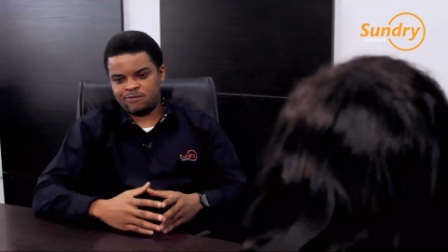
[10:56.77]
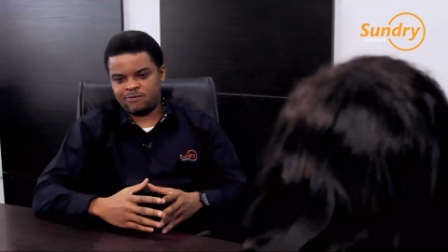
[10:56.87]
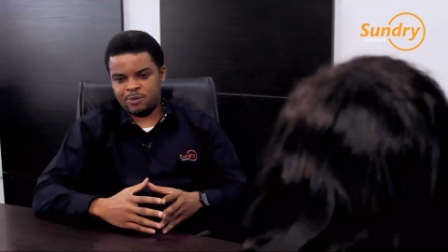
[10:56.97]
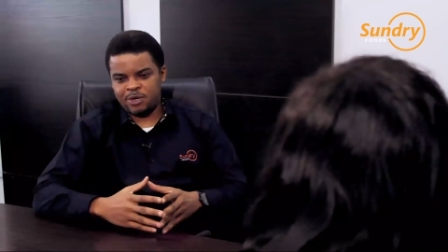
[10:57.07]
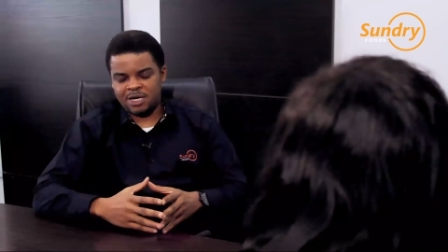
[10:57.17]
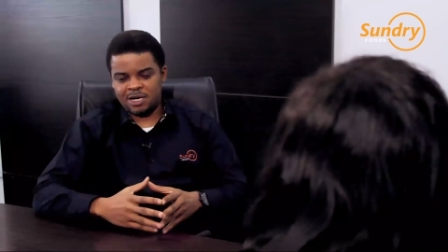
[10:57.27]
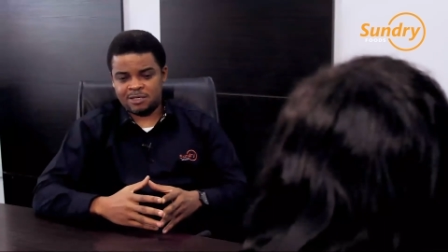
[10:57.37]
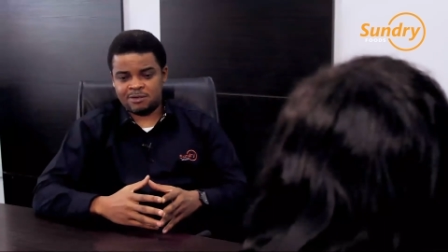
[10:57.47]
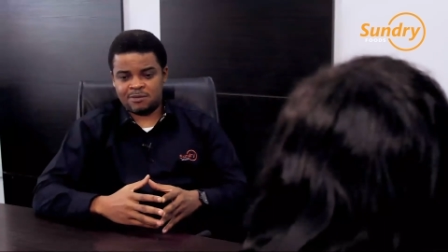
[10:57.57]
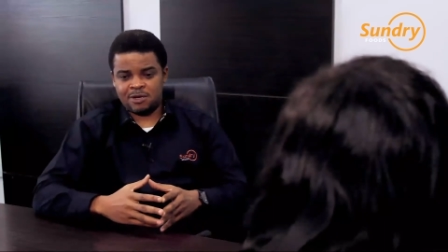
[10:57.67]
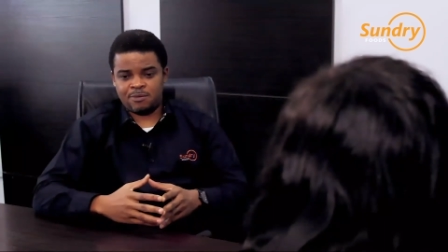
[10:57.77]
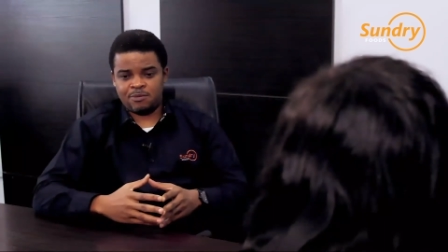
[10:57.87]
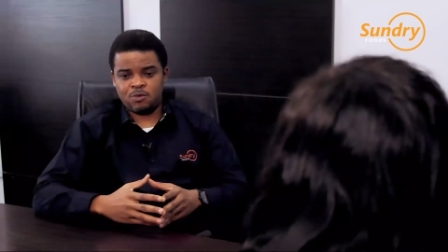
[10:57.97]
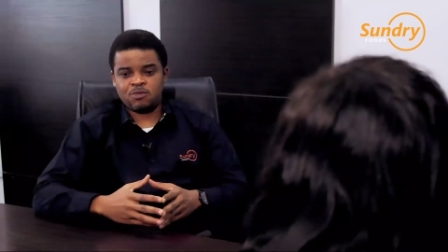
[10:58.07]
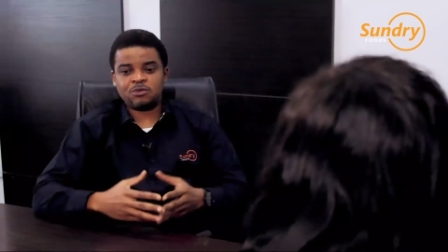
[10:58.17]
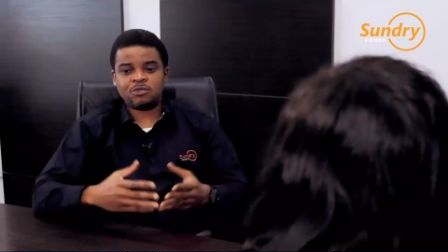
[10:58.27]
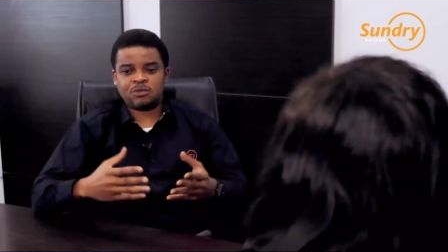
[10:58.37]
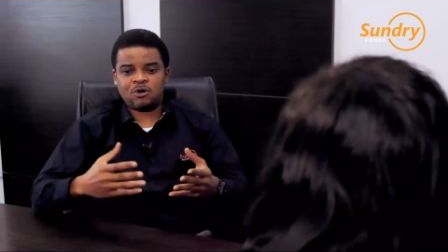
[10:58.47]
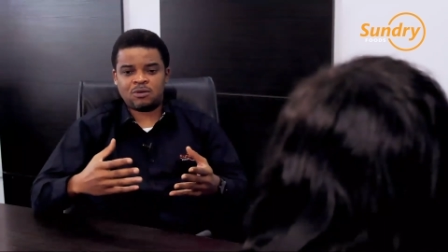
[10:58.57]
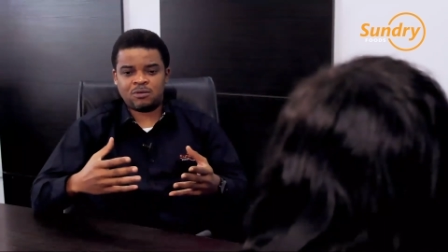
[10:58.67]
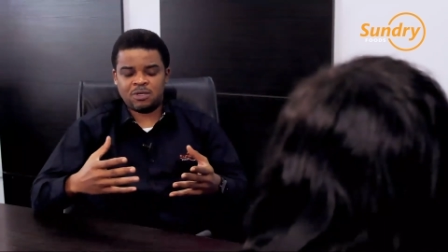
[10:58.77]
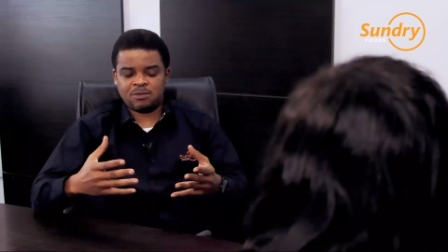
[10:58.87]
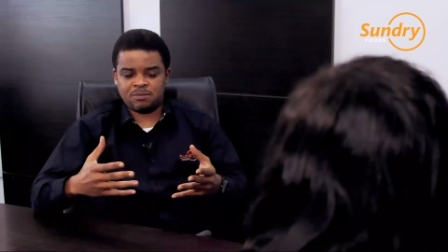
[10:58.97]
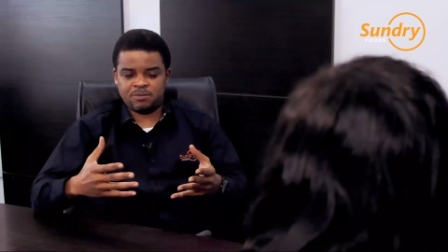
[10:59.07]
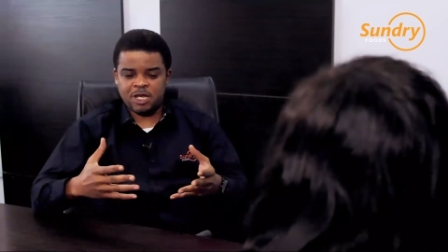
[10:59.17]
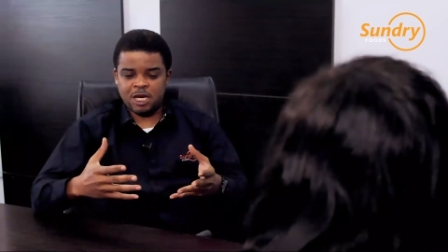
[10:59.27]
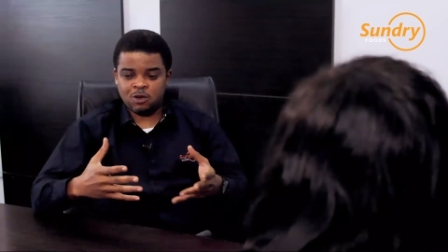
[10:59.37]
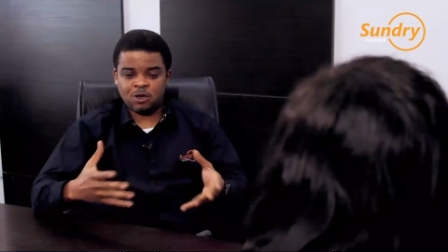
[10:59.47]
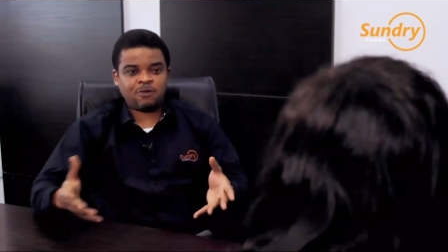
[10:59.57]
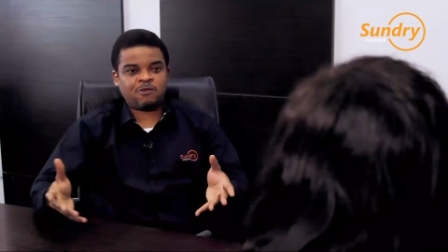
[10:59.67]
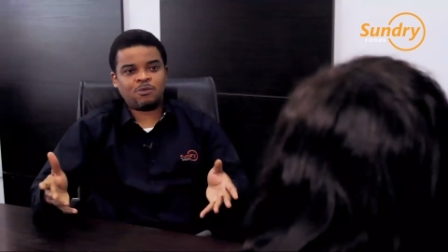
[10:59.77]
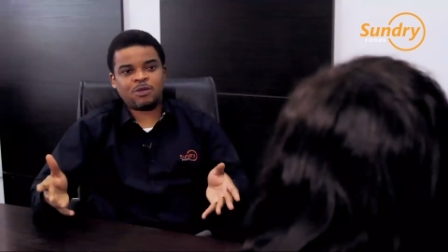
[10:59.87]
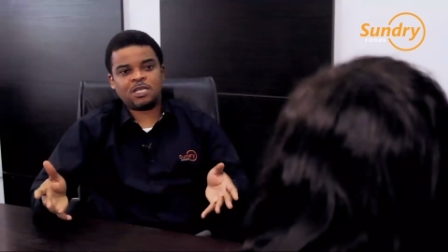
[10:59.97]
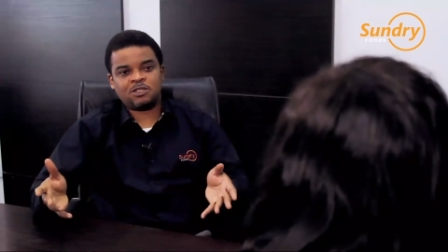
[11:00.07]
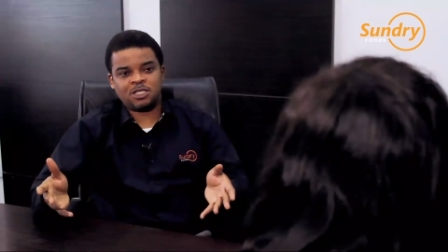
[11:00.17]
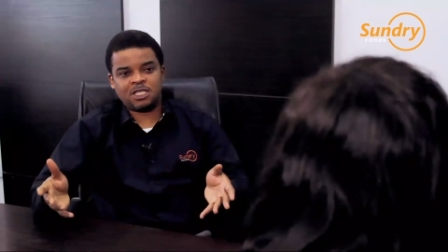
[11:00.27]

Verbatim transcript: The brand has um, opened uh, a lot of communication